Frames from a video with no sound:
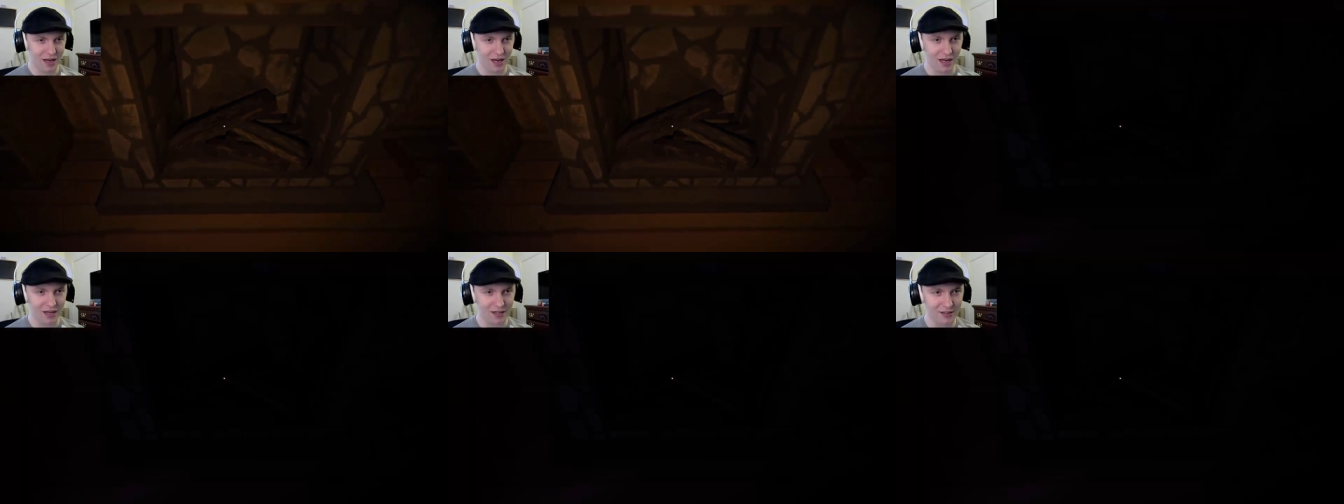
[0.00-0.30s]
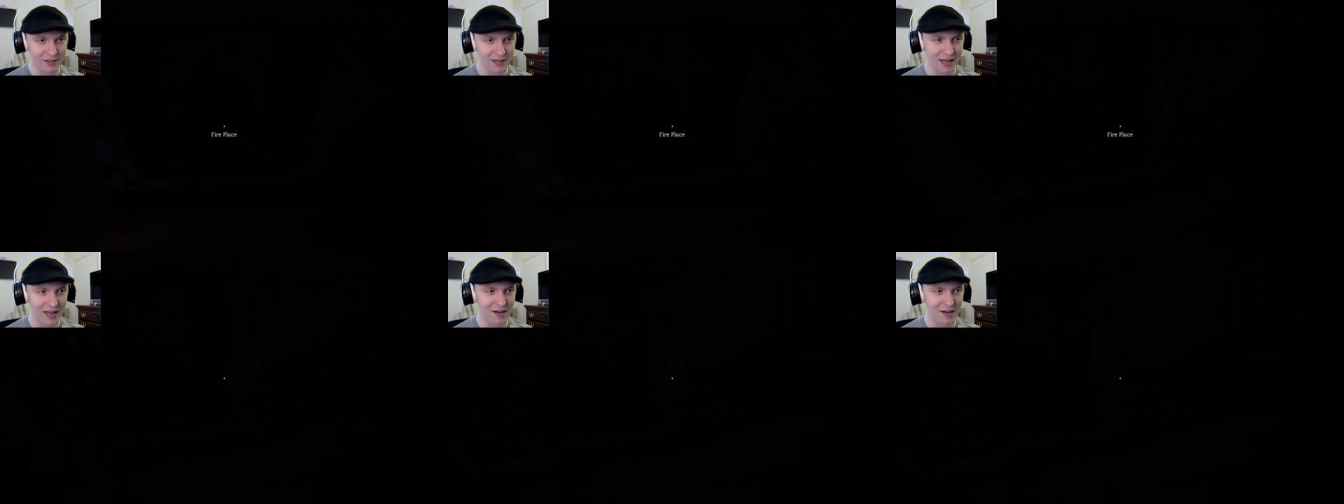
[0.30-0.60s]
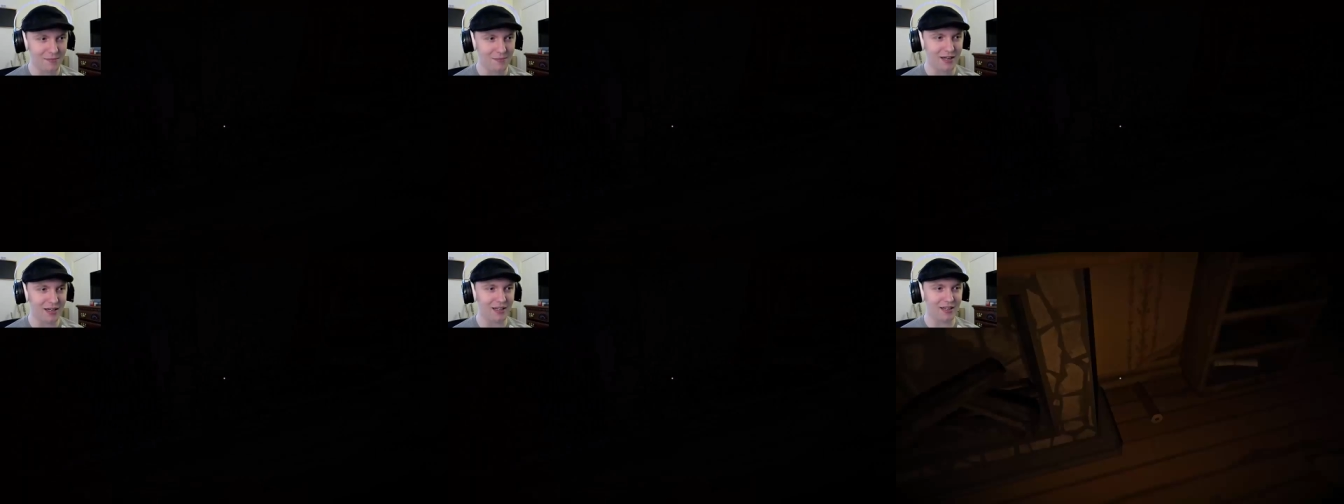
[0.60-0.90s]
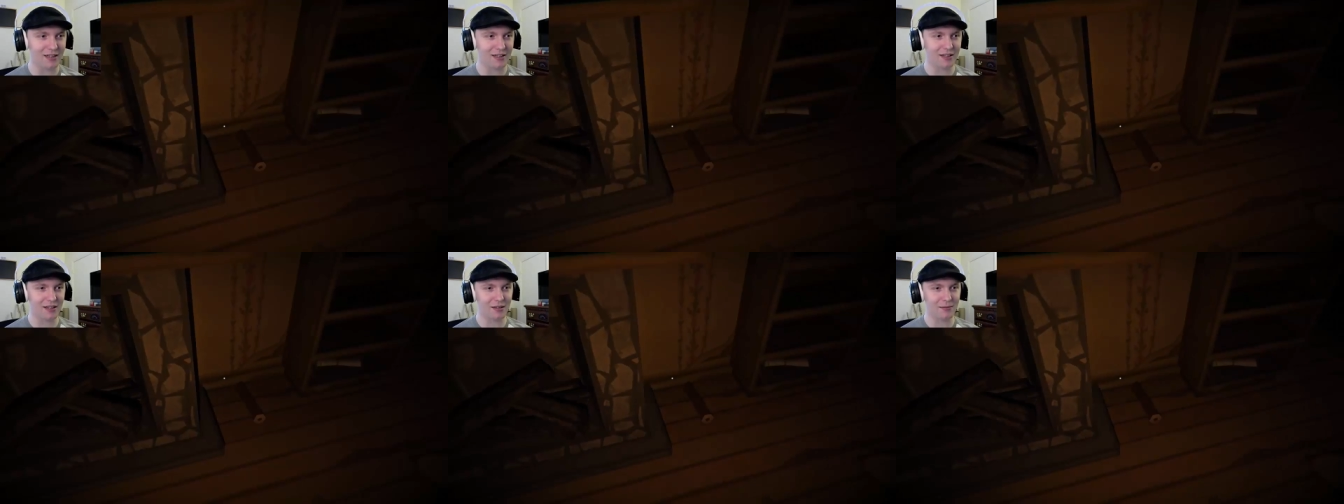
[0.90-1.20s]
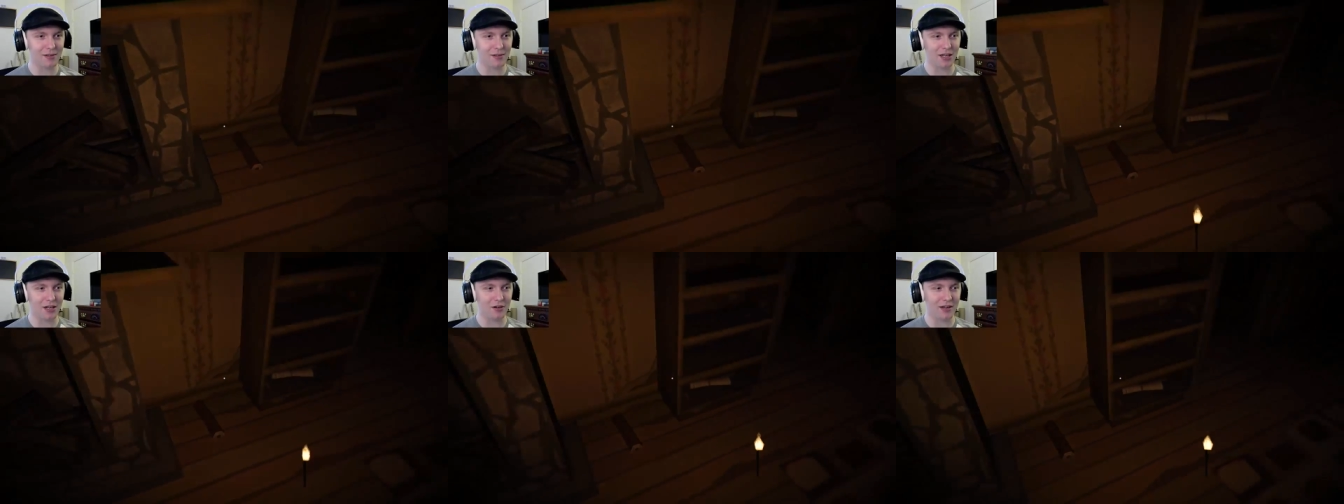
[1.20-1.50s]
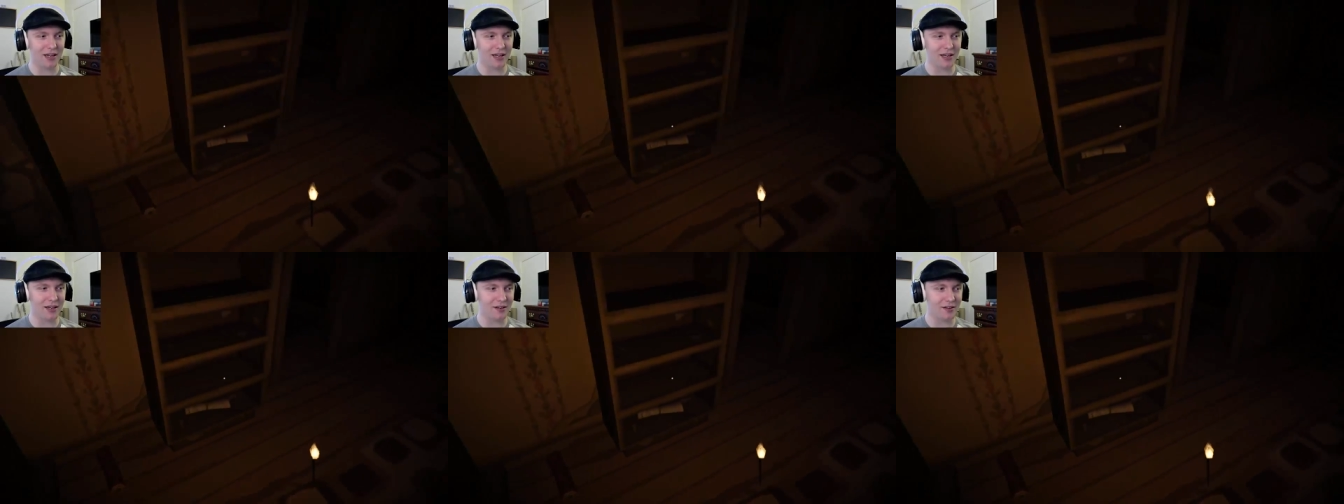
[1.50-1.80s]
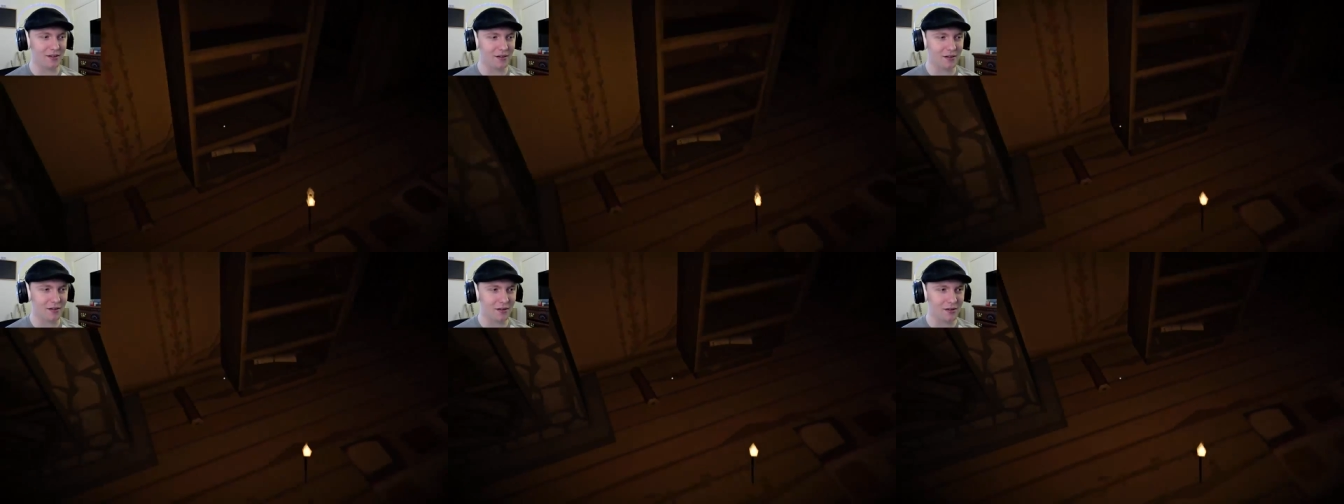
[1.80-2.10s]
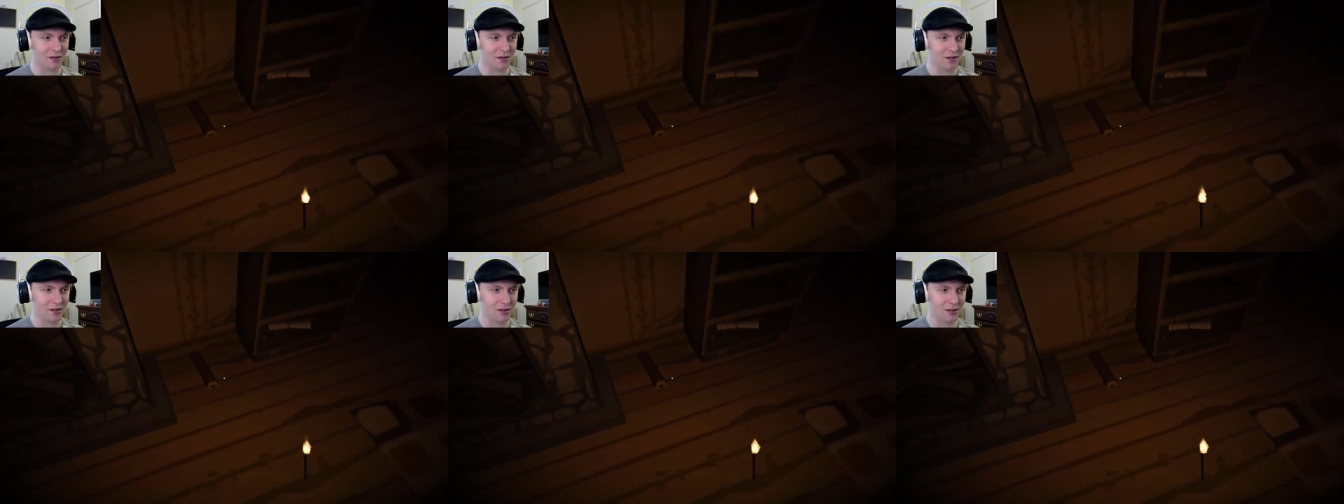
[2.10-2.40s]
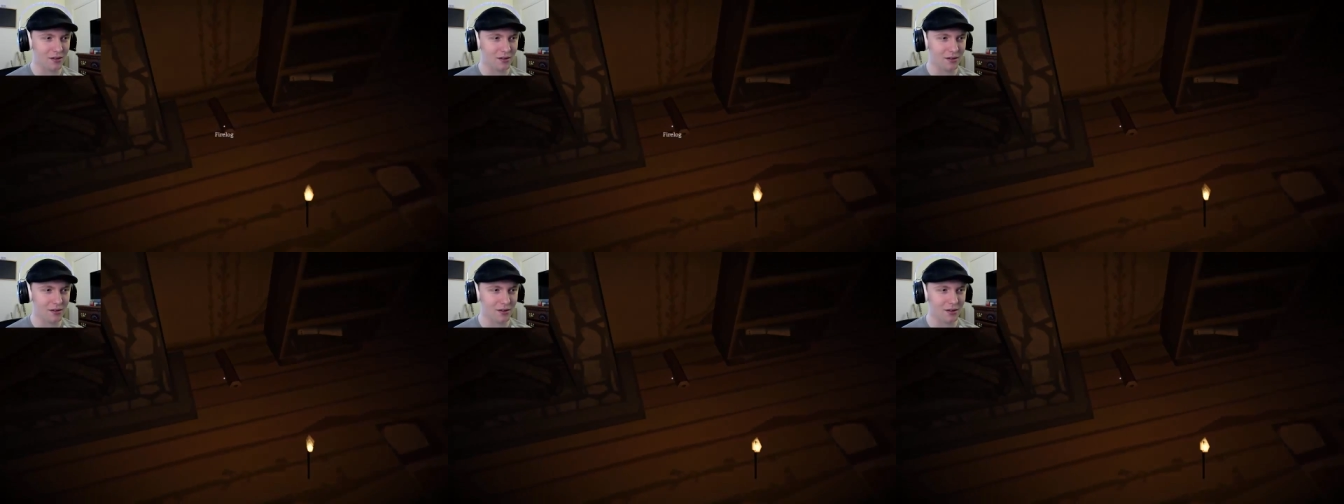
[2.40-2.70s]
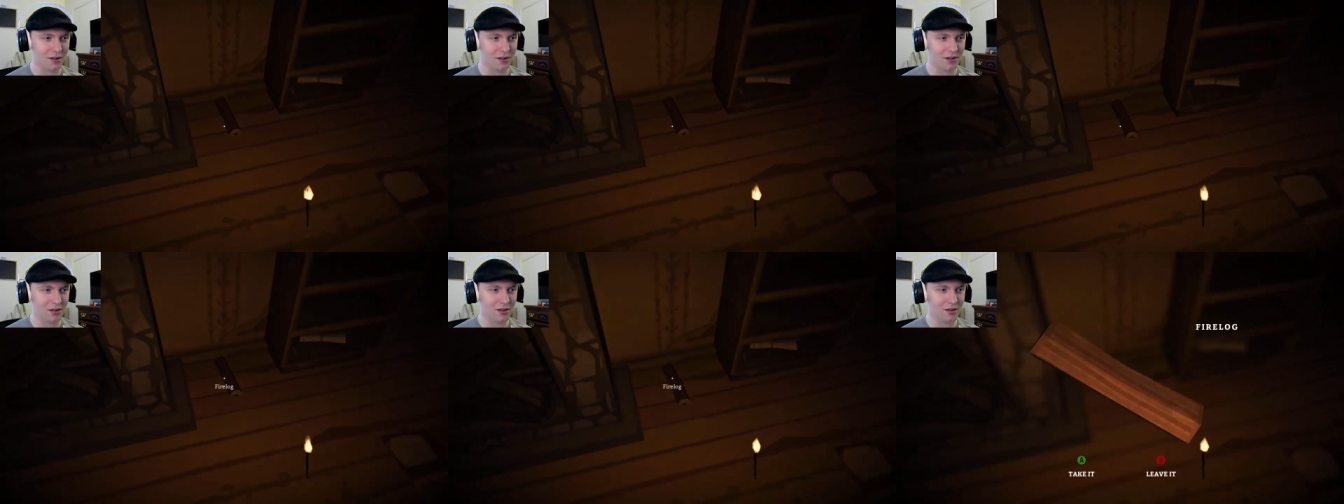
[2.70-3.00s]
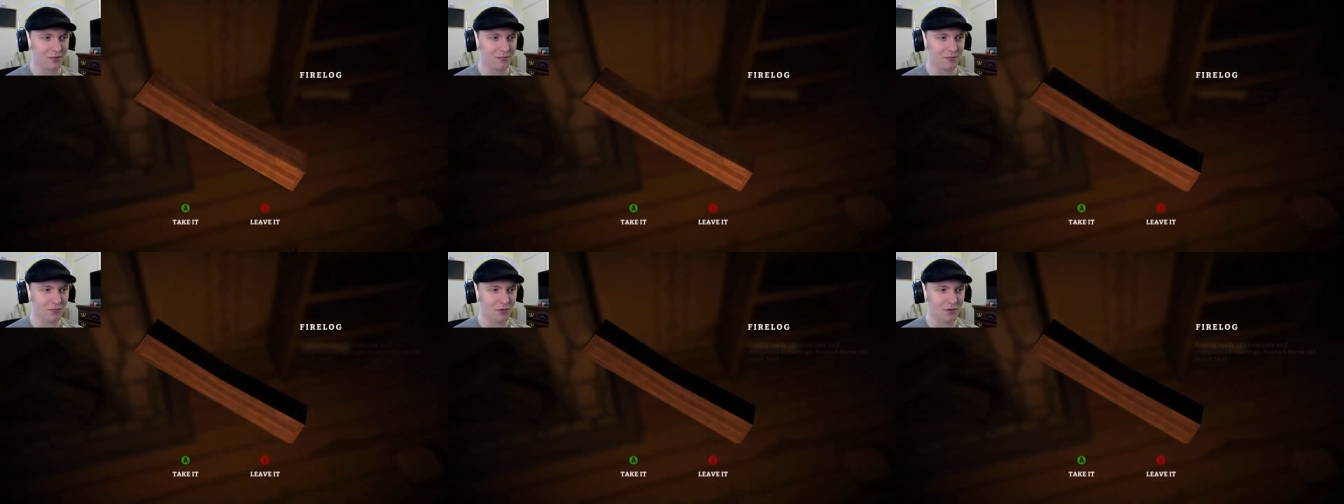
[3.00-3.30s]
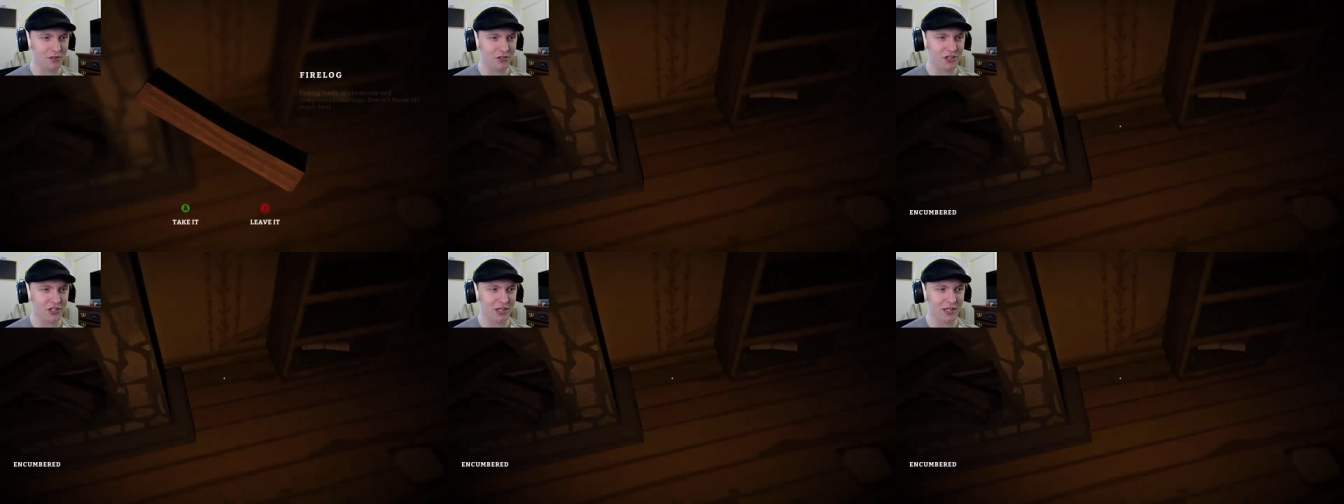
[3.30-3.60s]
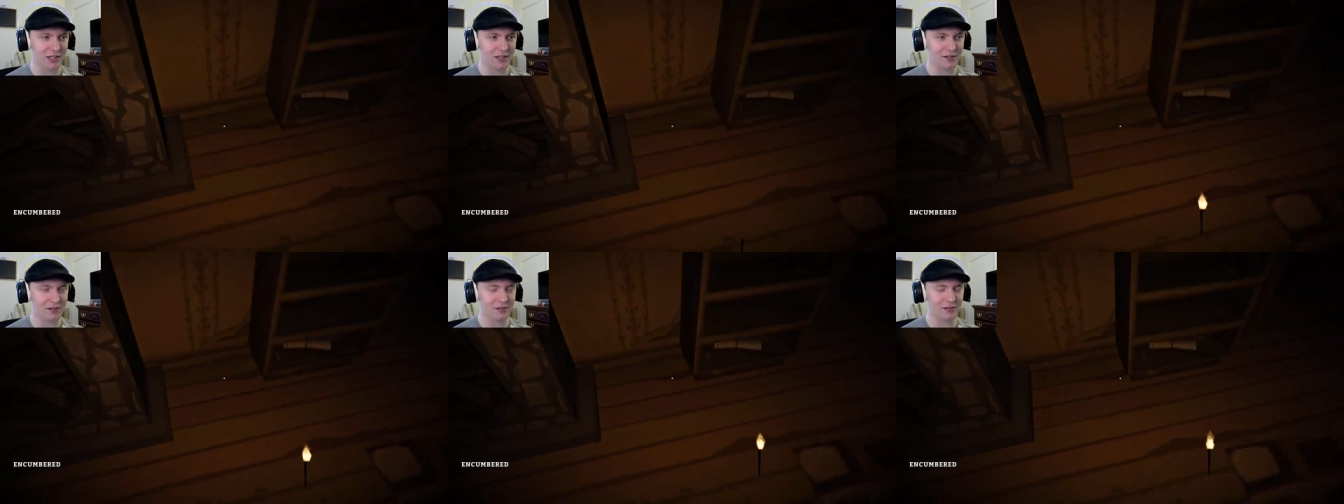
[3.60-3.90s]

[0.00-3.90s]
I'll do that in a minute. Let me go get oh, more shit.